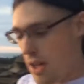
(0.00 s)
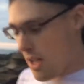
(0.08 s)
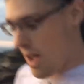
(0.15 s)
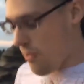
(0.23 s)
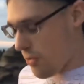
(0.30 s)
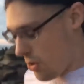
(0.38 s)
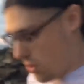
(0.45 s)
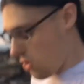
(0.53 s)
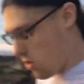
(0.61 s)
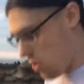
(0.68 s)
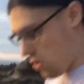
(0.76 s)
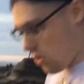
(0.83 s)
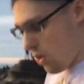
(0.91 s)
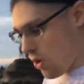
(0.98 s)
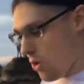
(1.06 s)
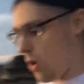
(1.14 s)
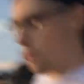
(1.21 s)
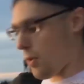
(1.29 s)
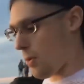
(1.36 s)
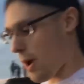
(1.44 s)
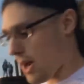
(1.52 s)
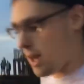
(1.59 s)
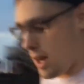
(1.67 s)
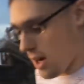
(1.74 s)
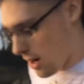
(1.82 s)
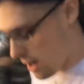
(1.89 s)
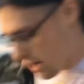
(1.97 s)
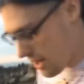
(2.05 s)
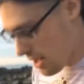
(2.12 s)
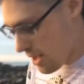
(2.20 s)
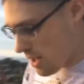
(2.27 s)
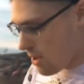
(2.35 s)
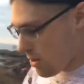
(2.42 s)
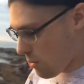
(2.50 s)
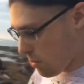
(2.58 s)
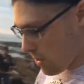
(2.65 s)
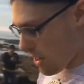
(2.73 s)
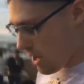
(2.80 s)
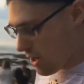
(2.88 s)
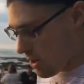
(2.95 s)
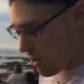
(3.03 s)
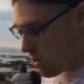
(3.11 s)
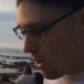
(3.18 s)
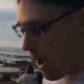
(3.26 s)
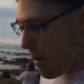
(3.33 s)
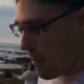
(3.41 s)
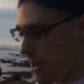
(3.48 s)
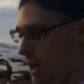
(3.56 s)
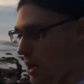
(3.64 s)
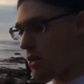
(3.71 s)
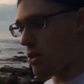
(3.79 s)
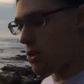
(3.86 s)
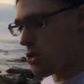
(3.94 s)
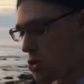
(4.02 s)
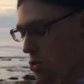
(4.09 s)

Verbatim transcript: like after this is all over right here, we're then going to stop and get a little